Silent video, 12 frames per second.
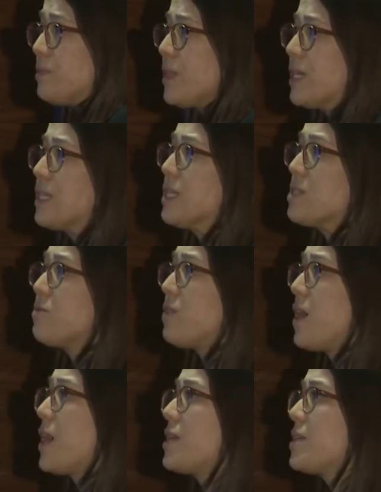
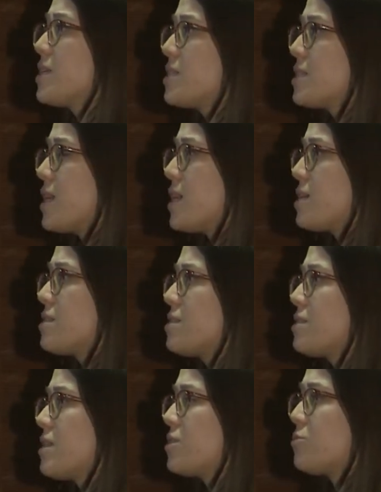classify these
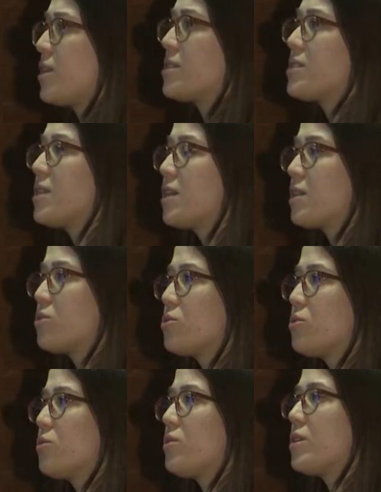as addressing
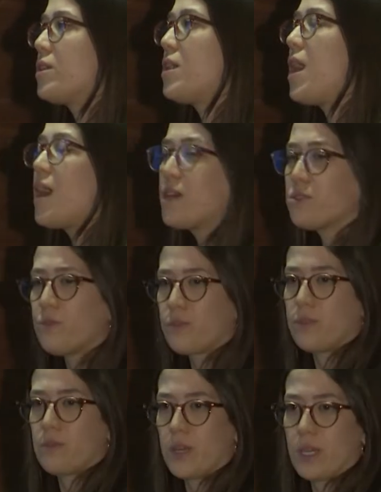to the eyes of
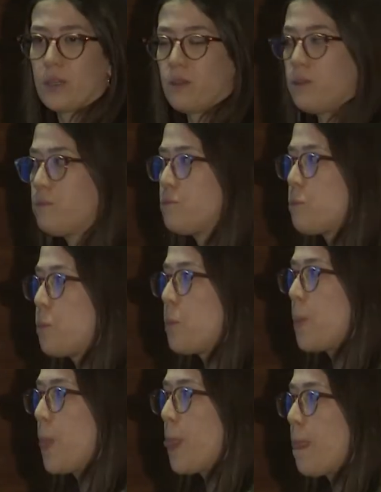the vehicle.
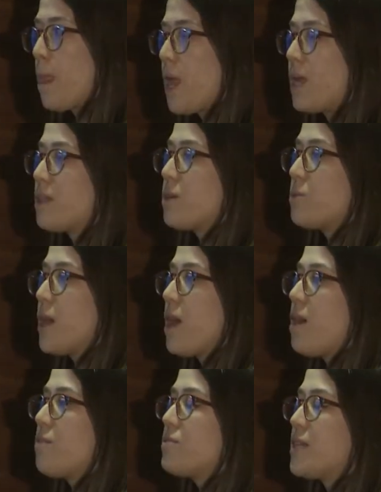And then we
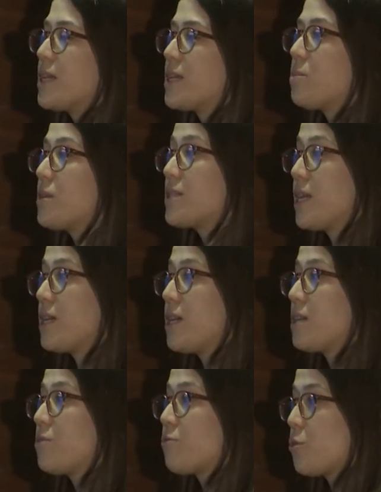have dynamic data
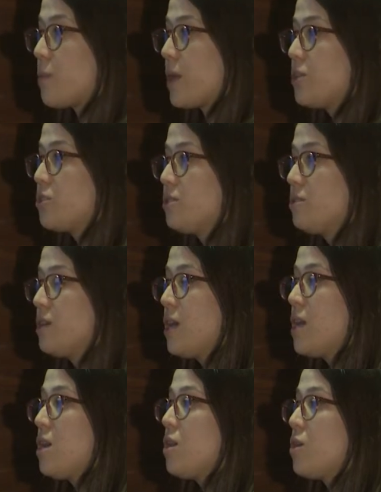and information,
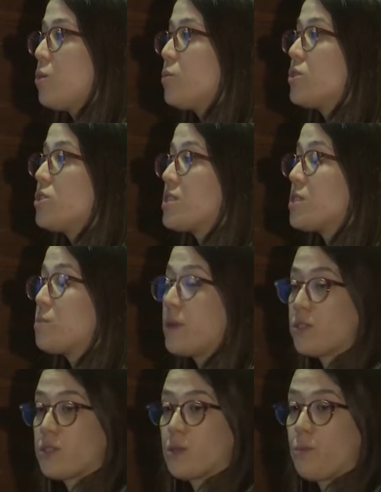which is
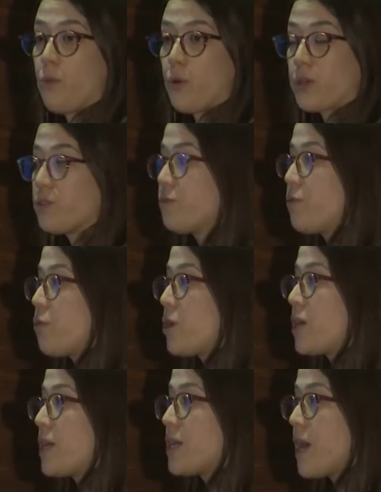especially important for
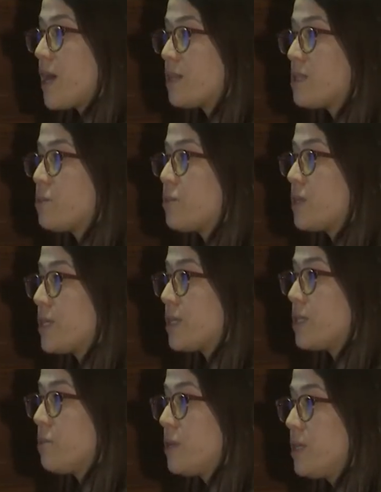enhanced
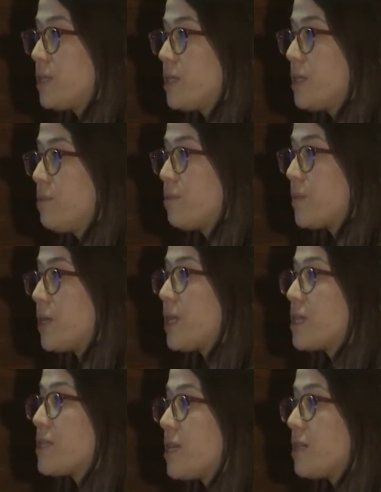predictability and
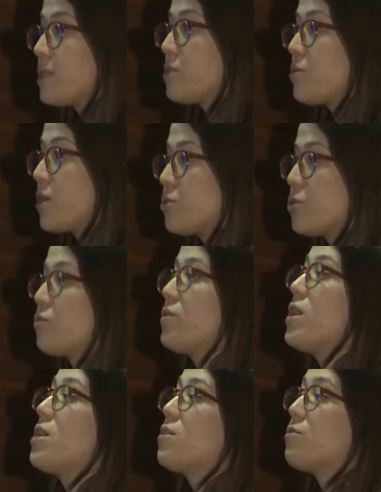extended range of
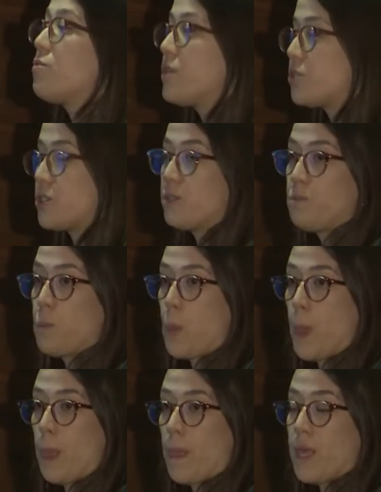vision,
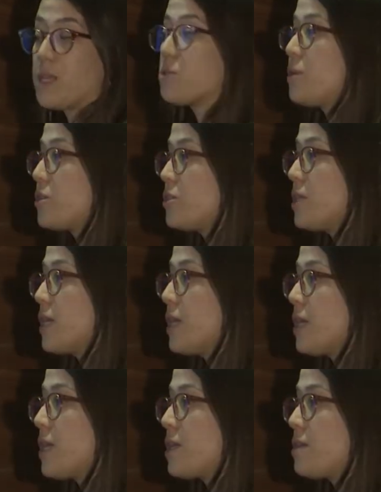especially
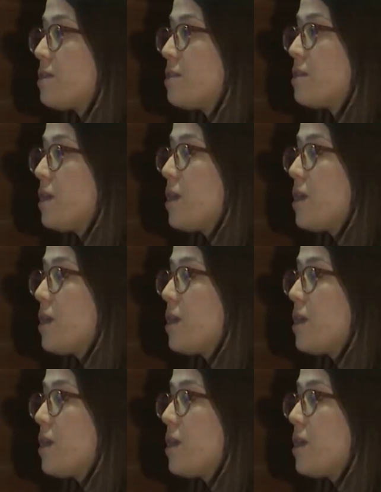in